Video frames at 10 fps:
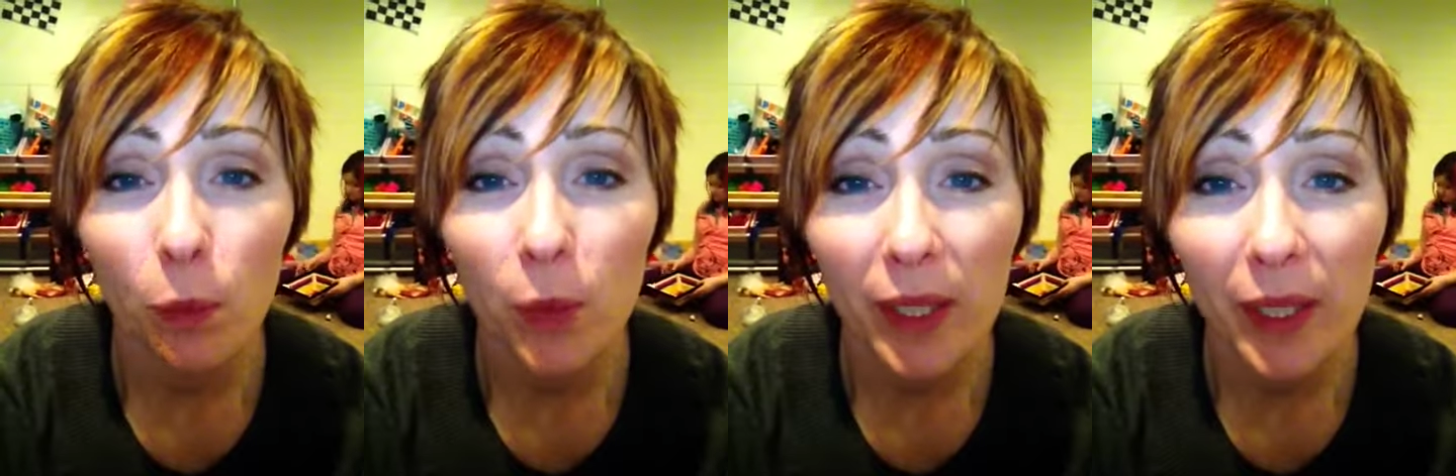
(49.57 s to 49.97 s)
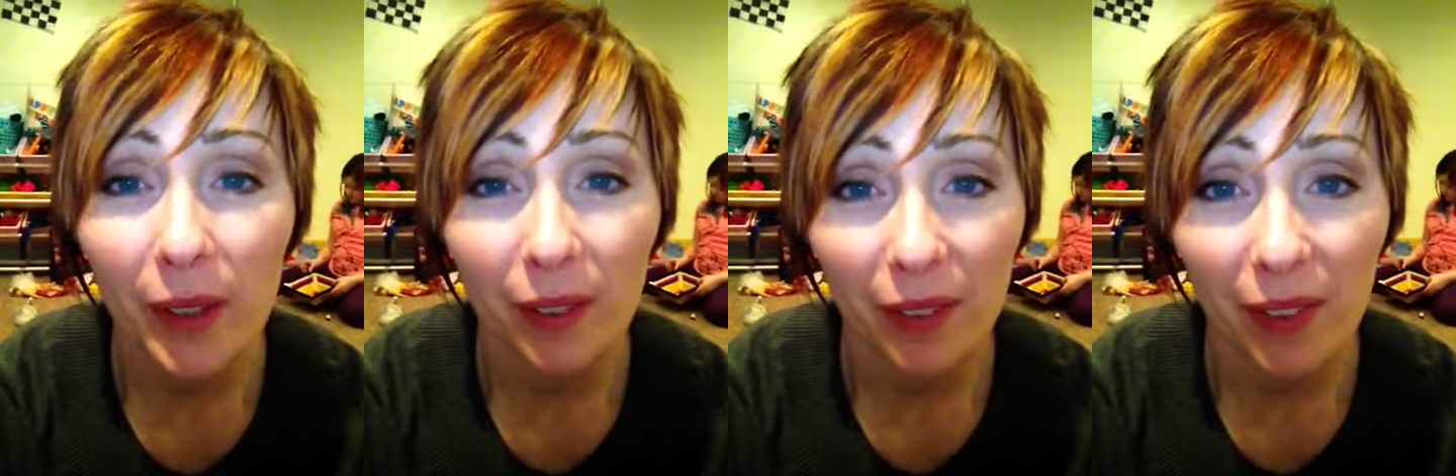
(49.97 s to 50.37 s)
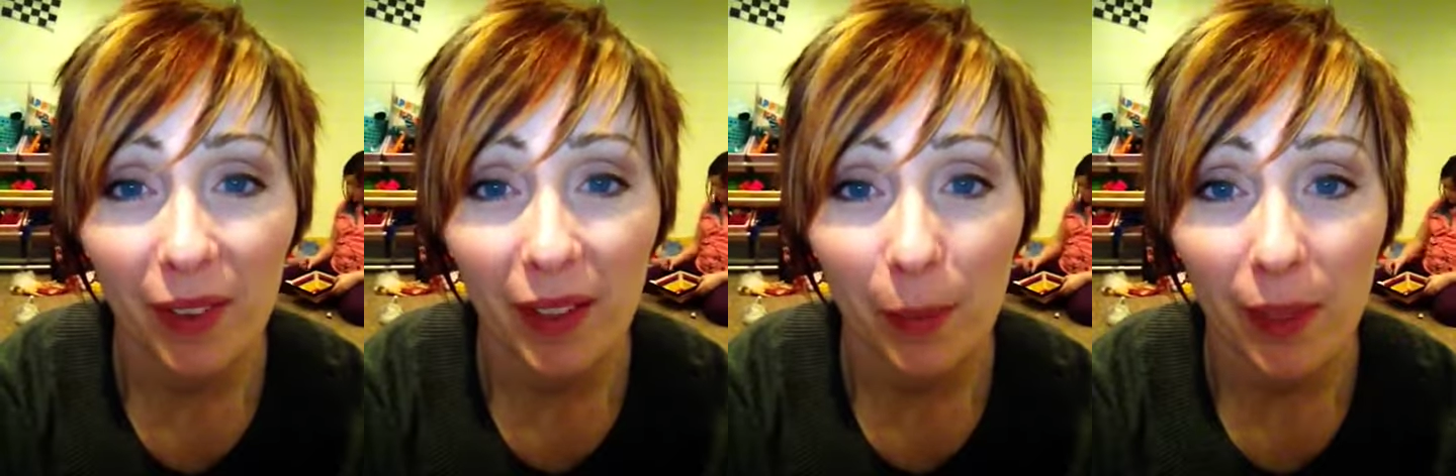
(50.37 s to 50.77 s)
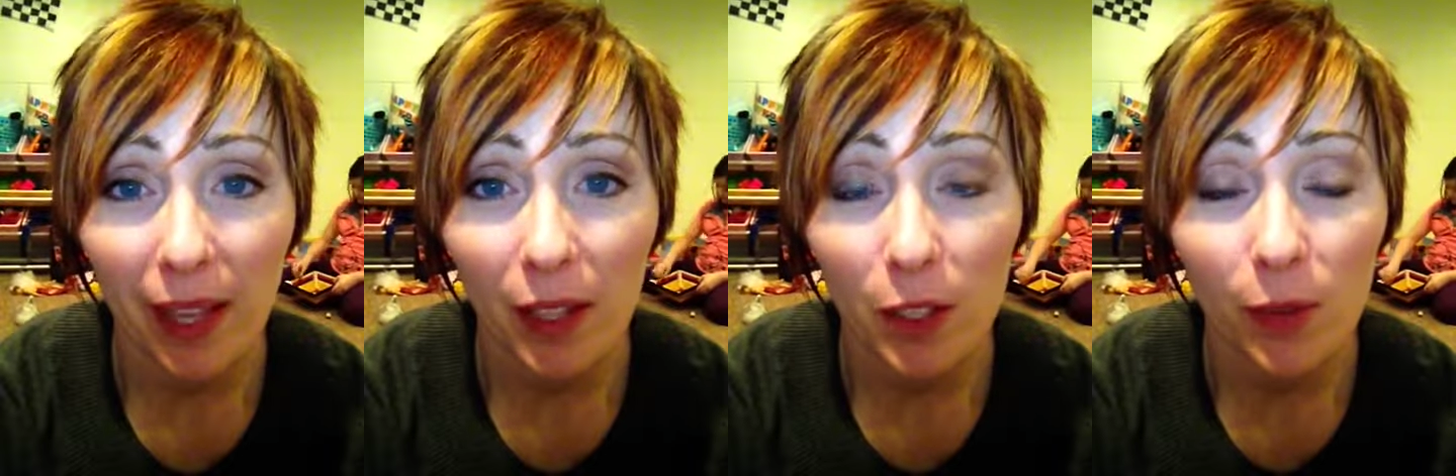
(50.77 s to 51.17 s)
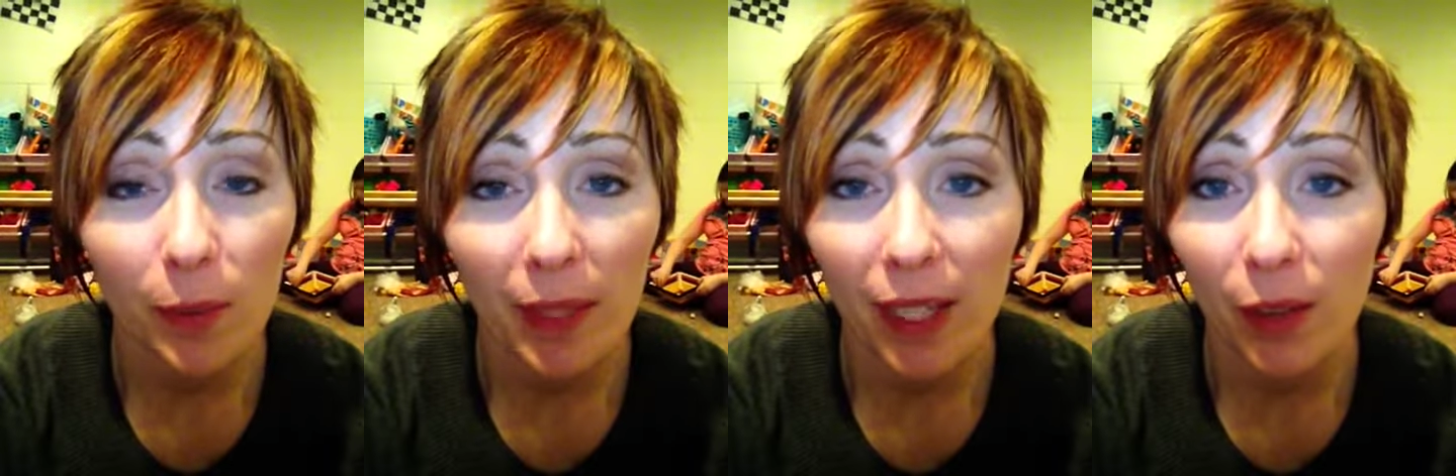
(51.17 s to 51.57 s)
really good feeling that we get just from
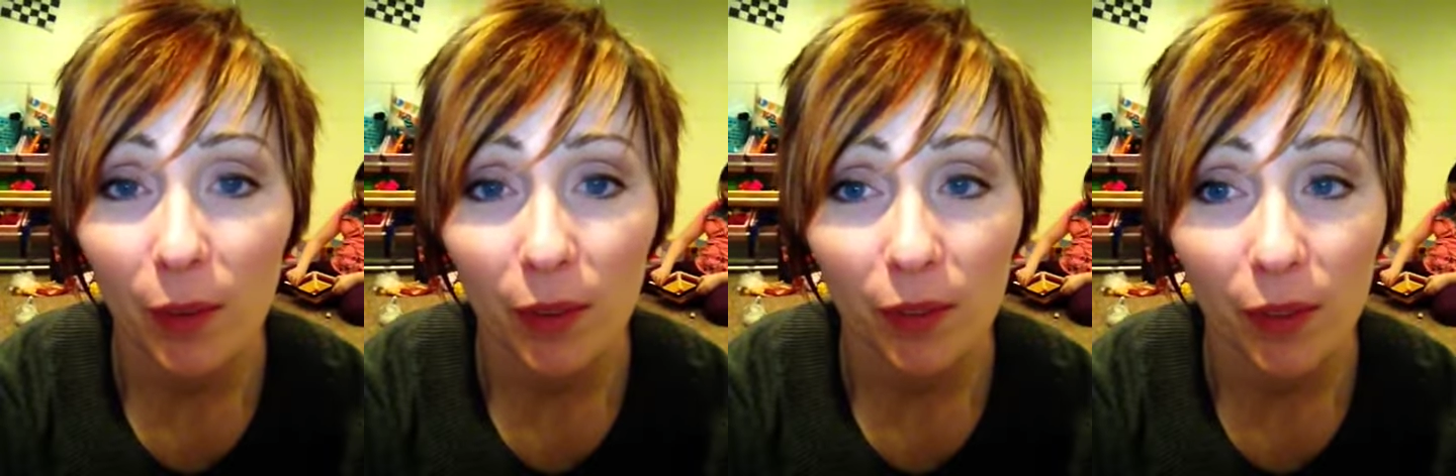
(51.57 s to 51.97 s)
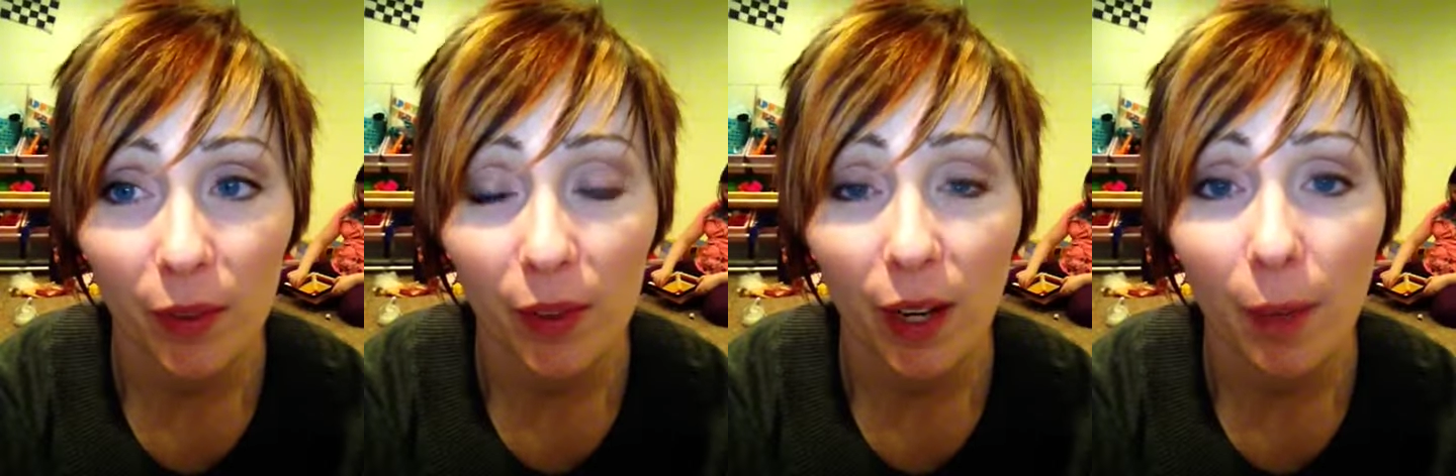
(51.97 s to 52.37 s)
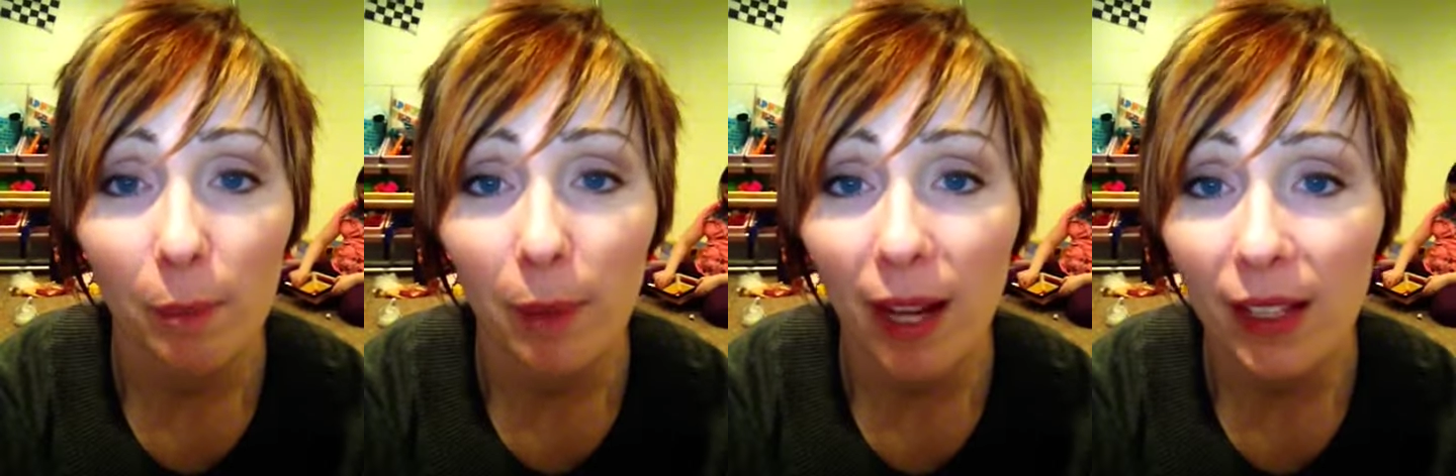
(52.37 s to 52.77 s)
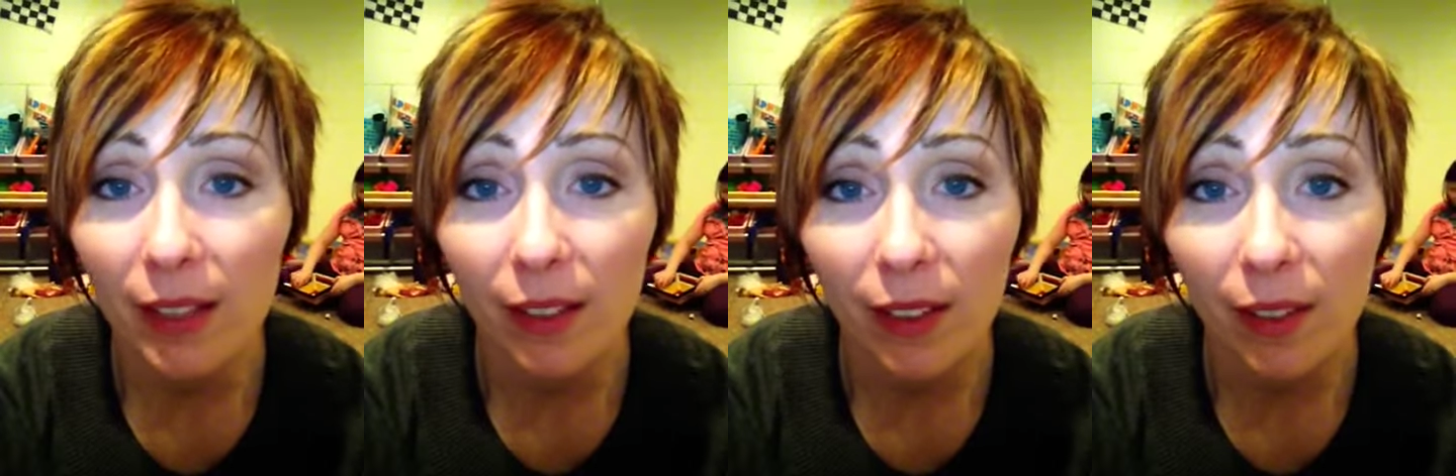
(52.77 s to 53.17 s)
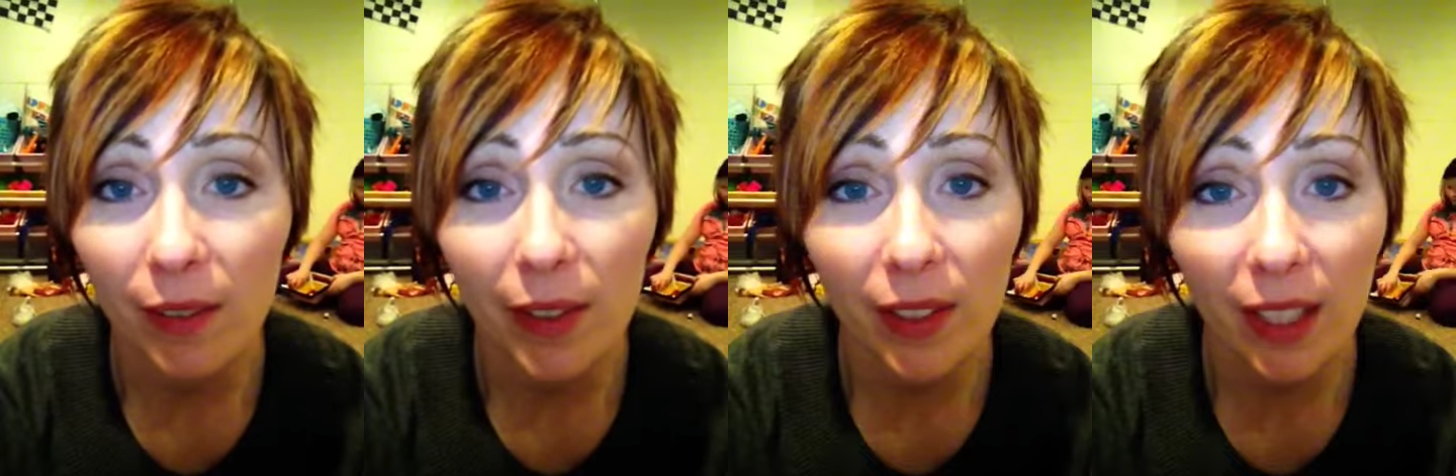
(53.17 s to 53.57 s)
eating real food. Our bodies are going to
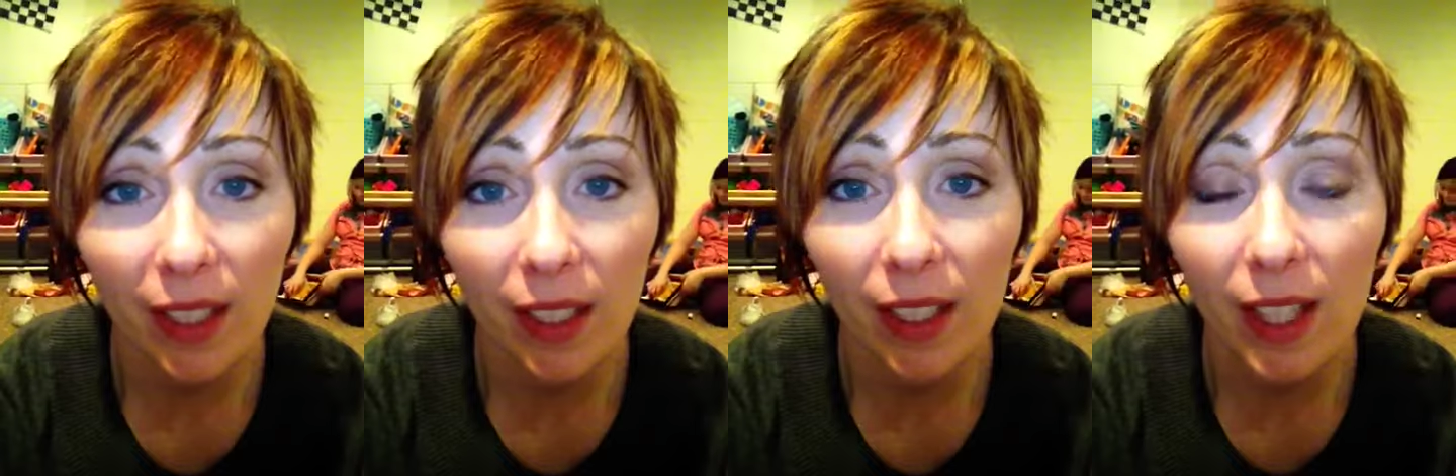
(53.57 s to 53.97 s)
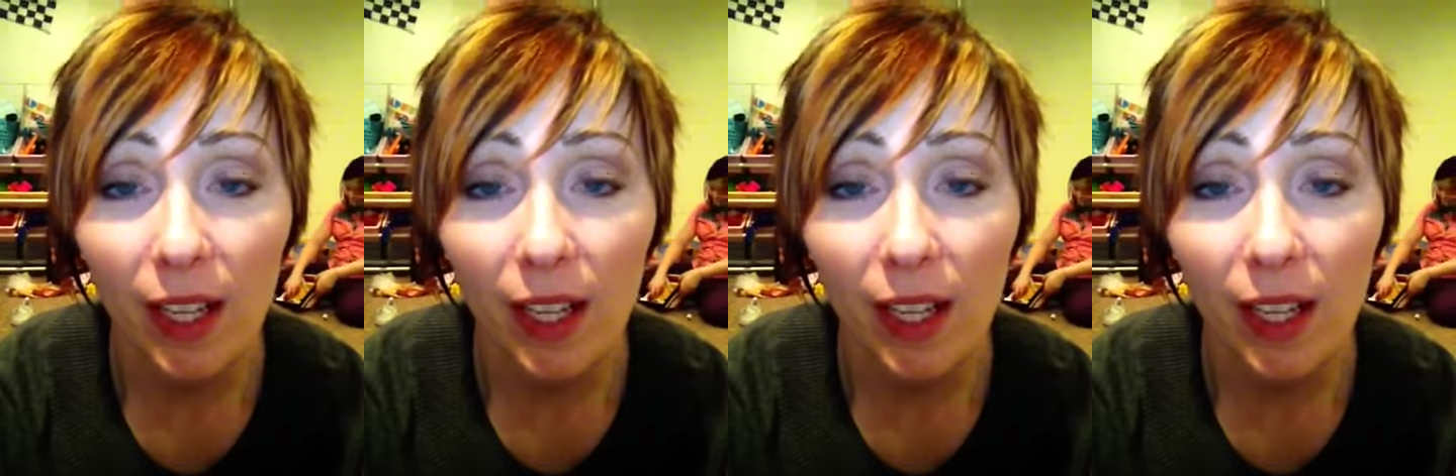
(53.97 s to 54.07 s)
feel leaner.